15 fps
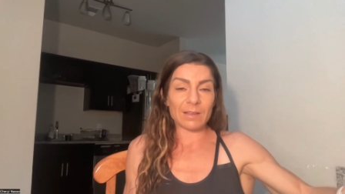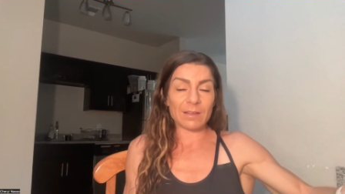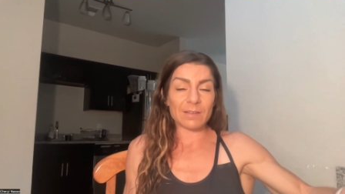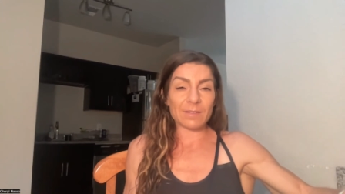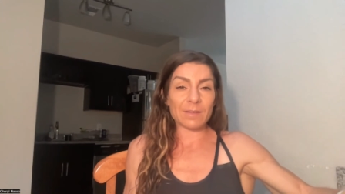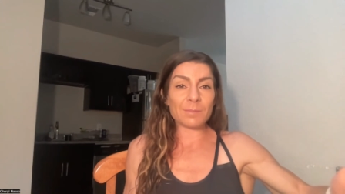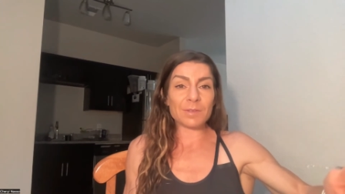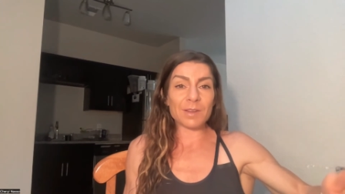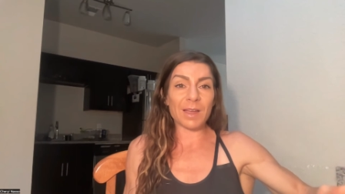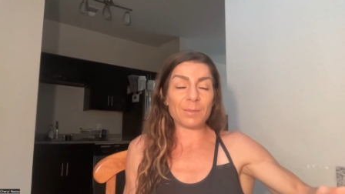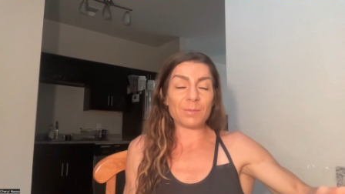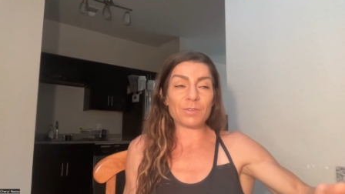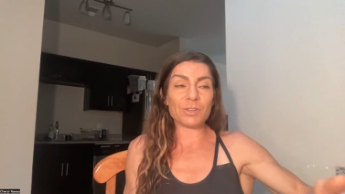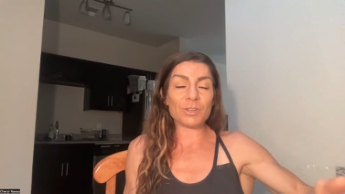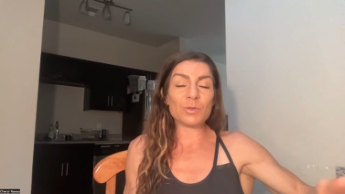
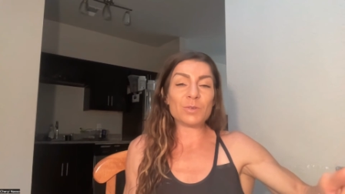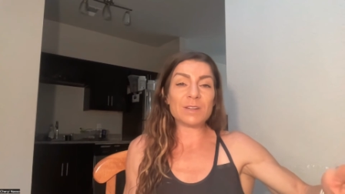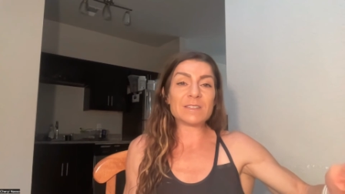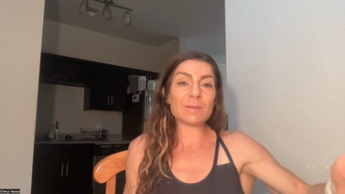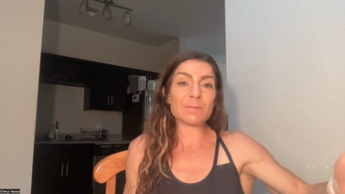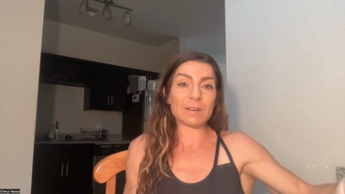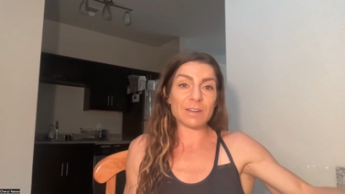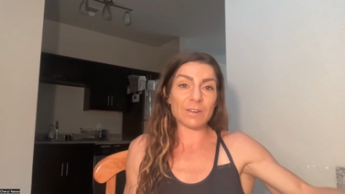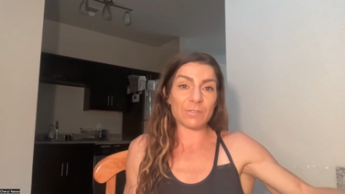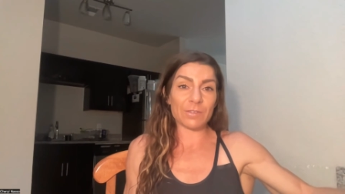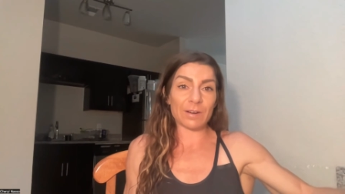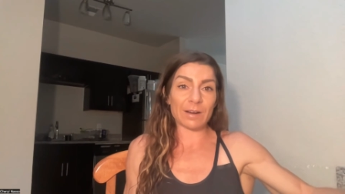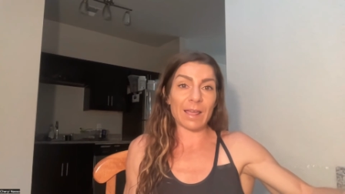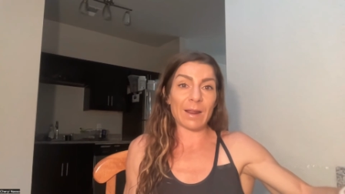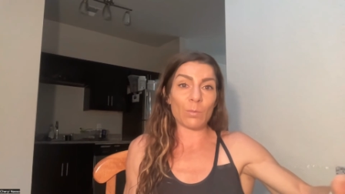Sometimes you need something
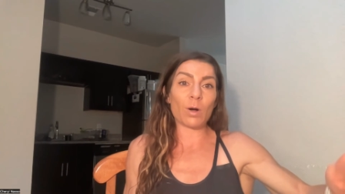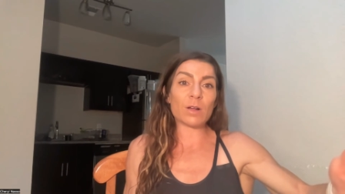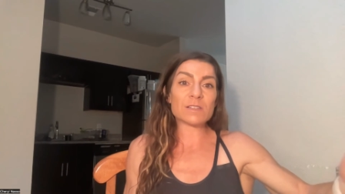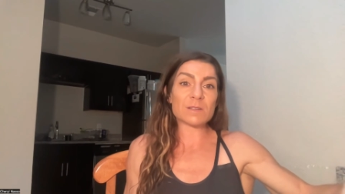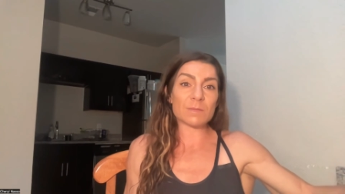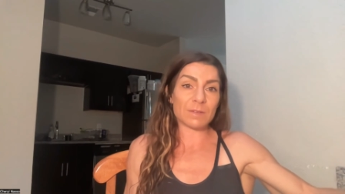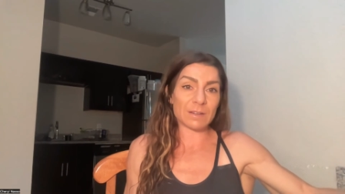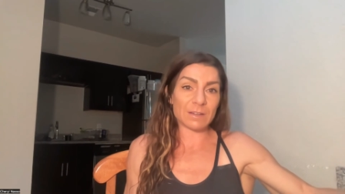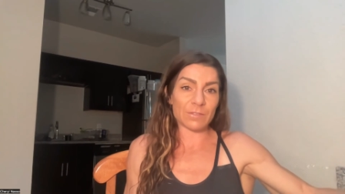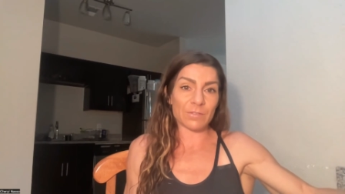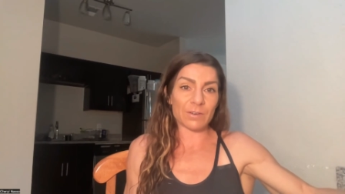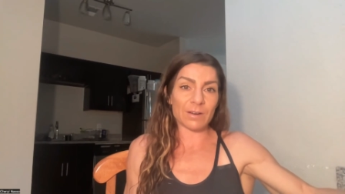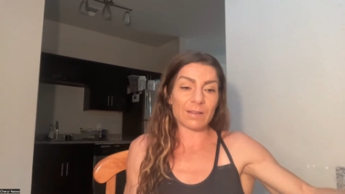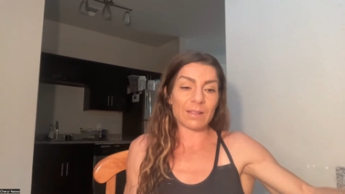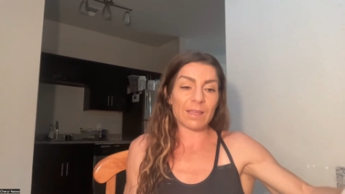different and want something
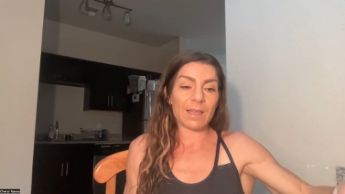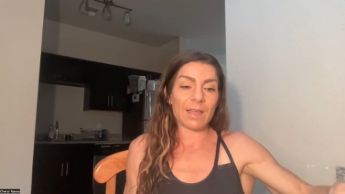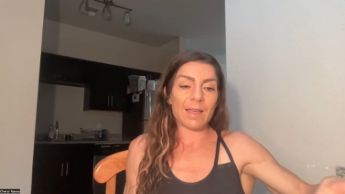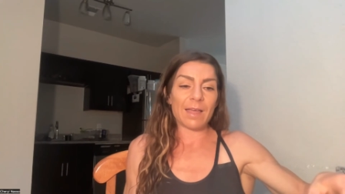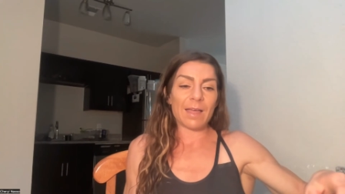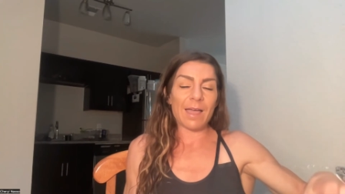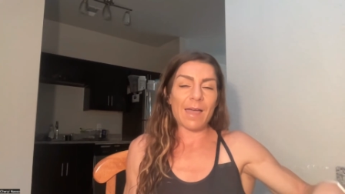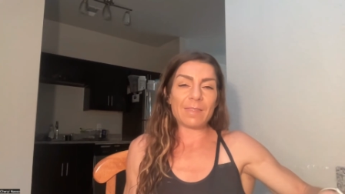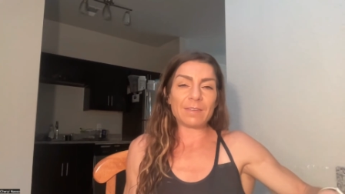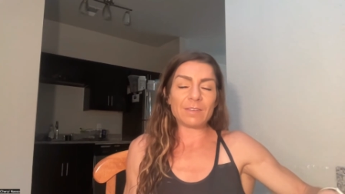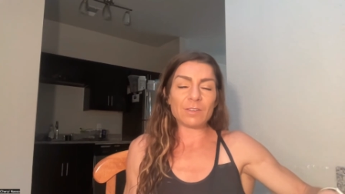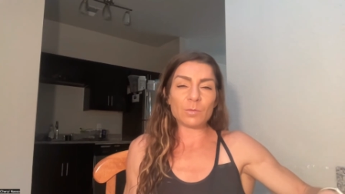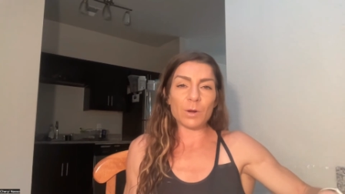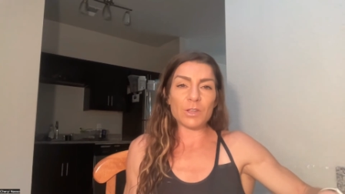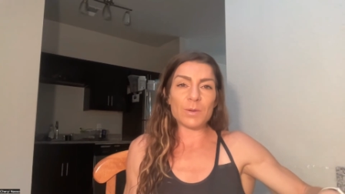different. And this
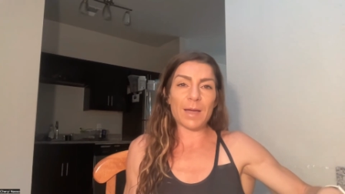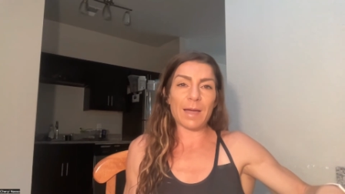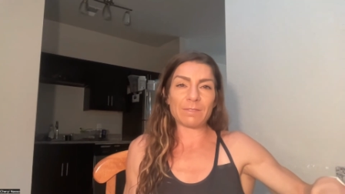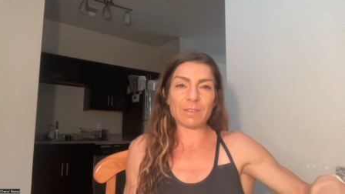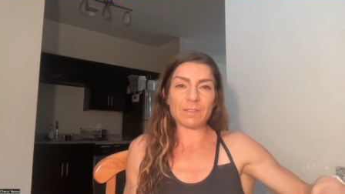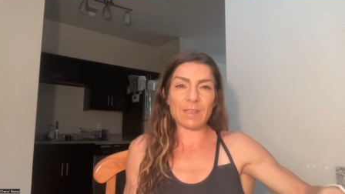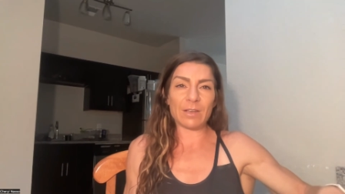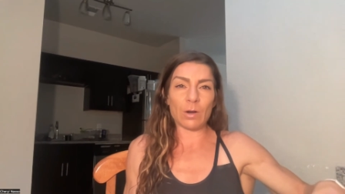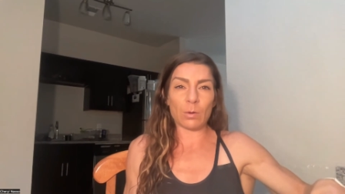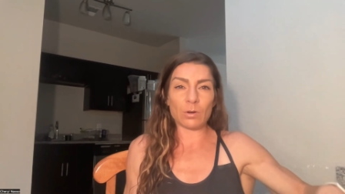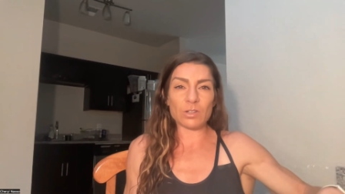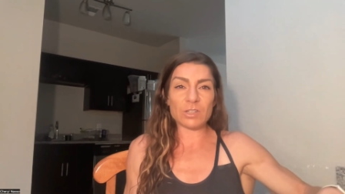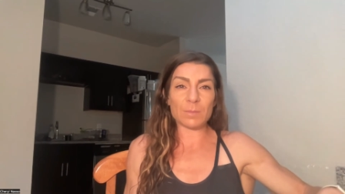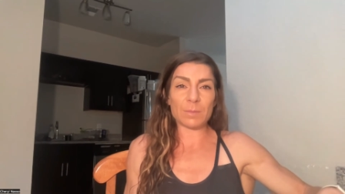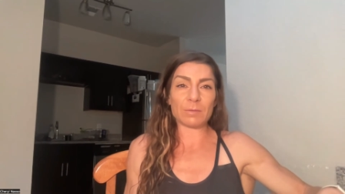is where you have to take
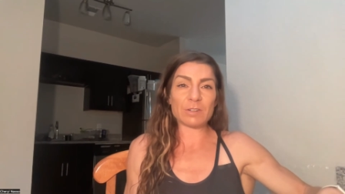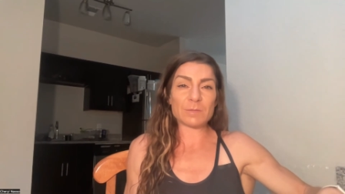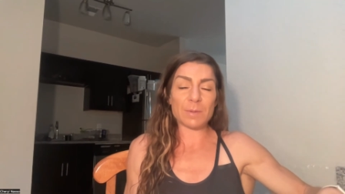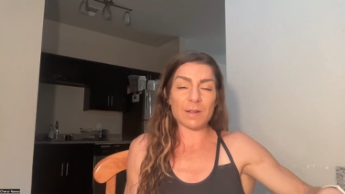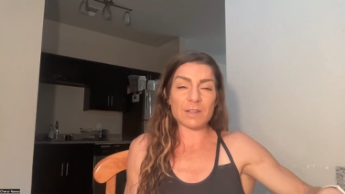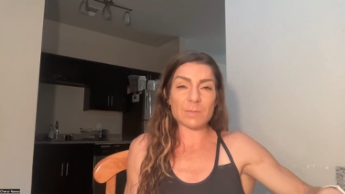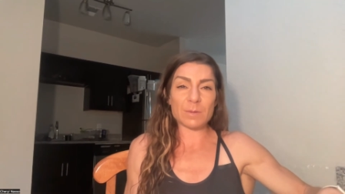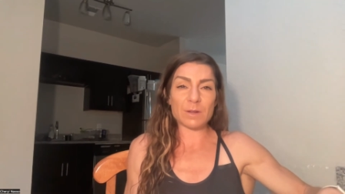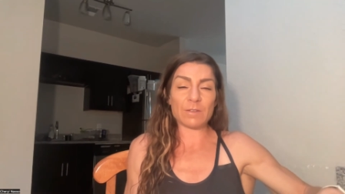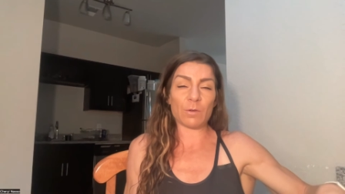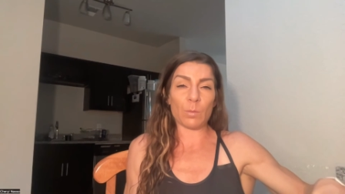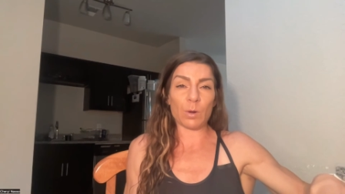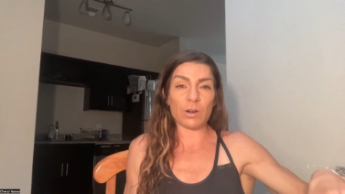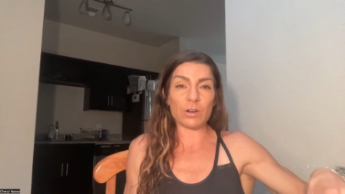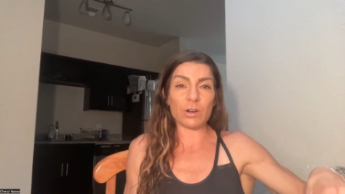ownership and responsibility
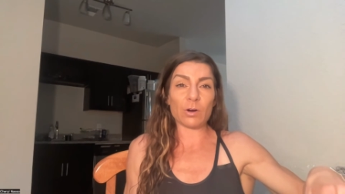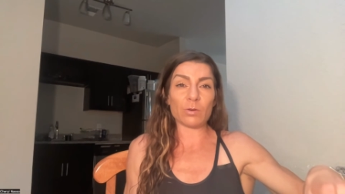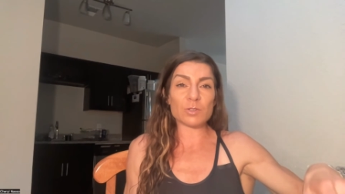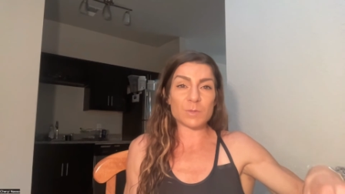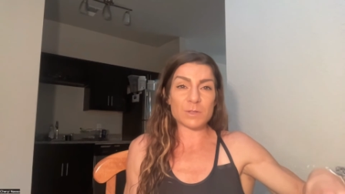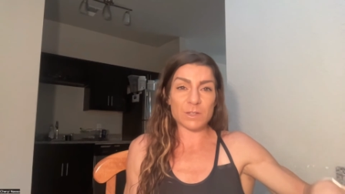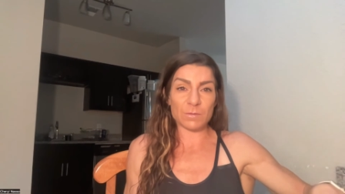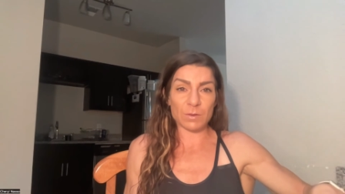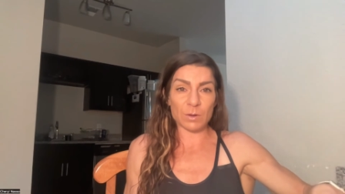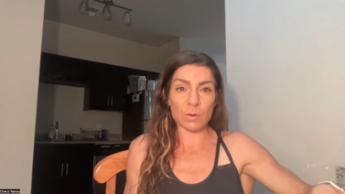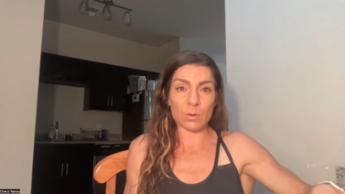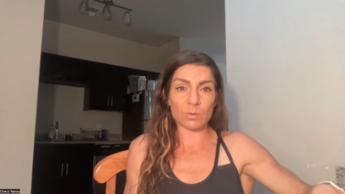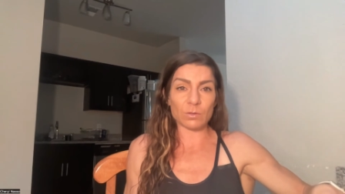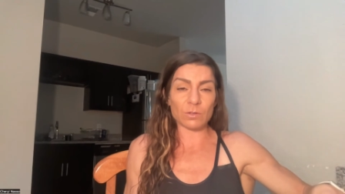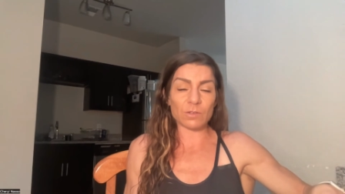for what are your own specific
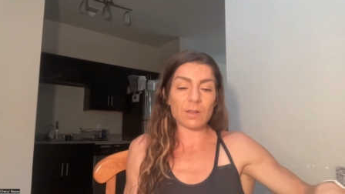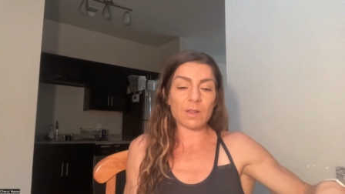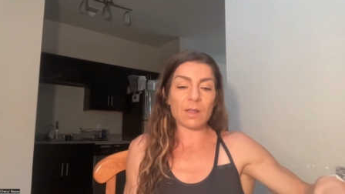goals.